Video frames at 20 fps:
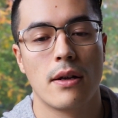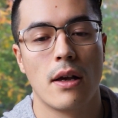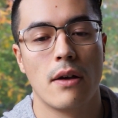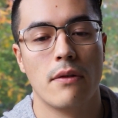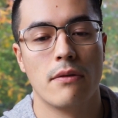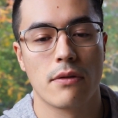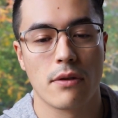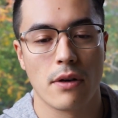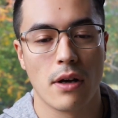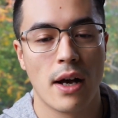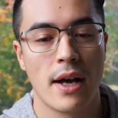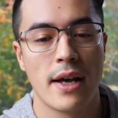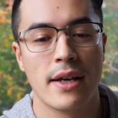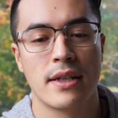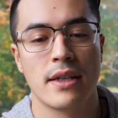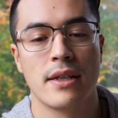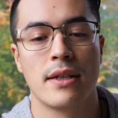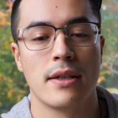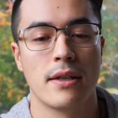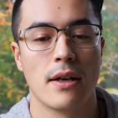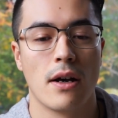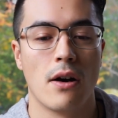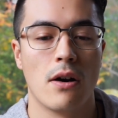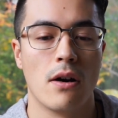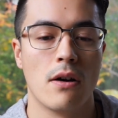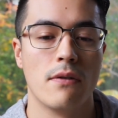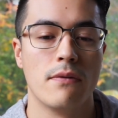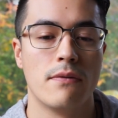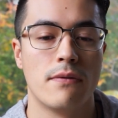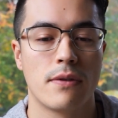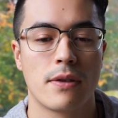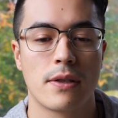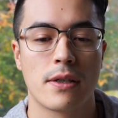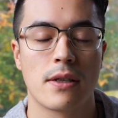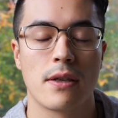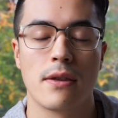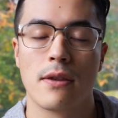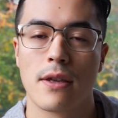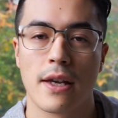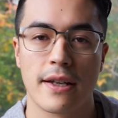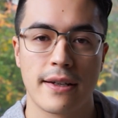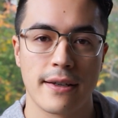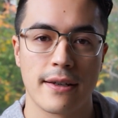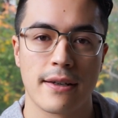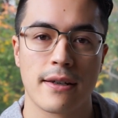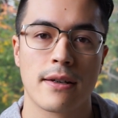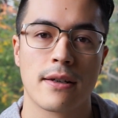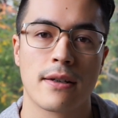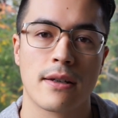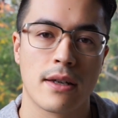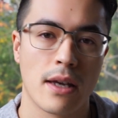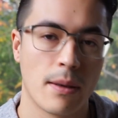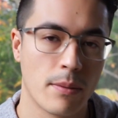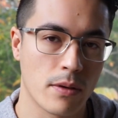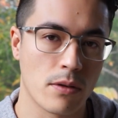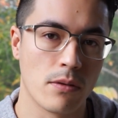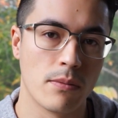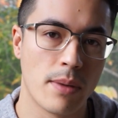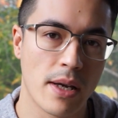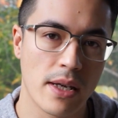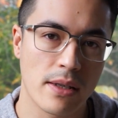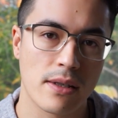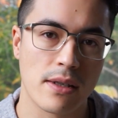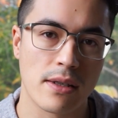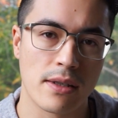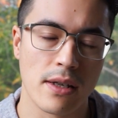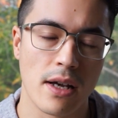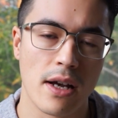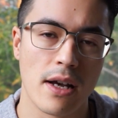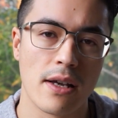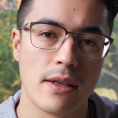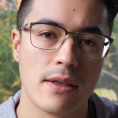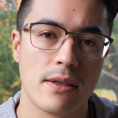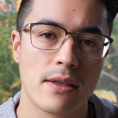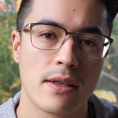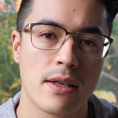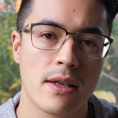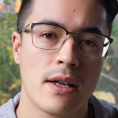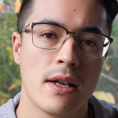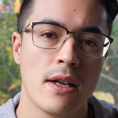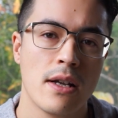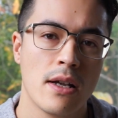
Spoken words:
a variety of synthetic chemical pesticides